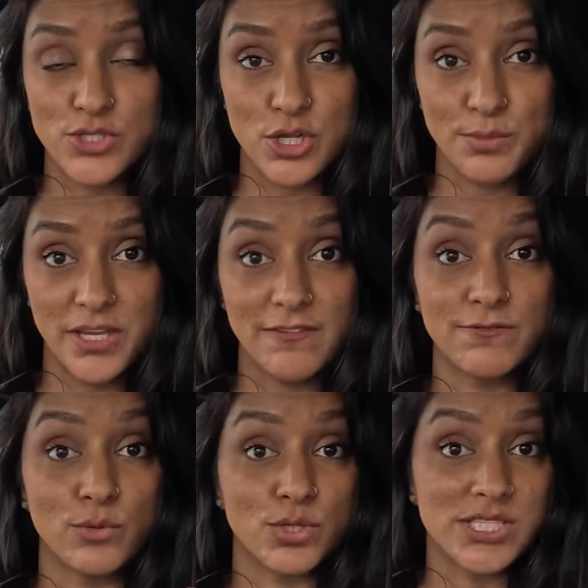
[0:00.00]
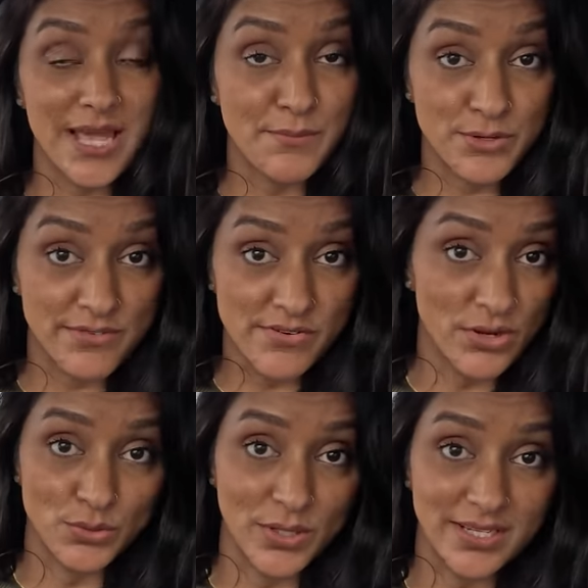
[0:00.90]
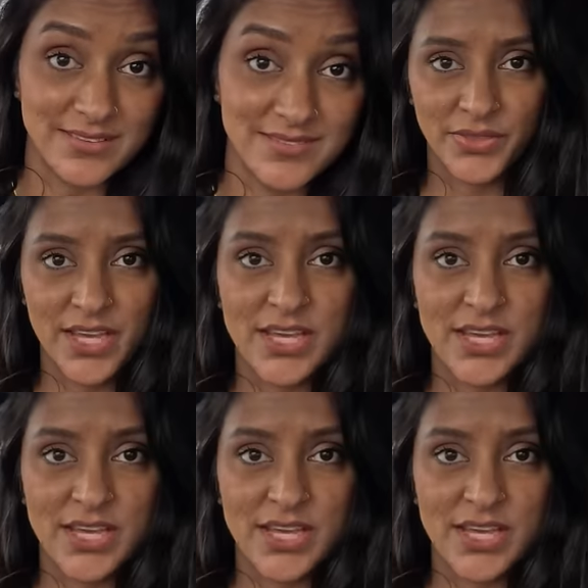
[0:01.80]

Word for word: stopping for temporary roadworks.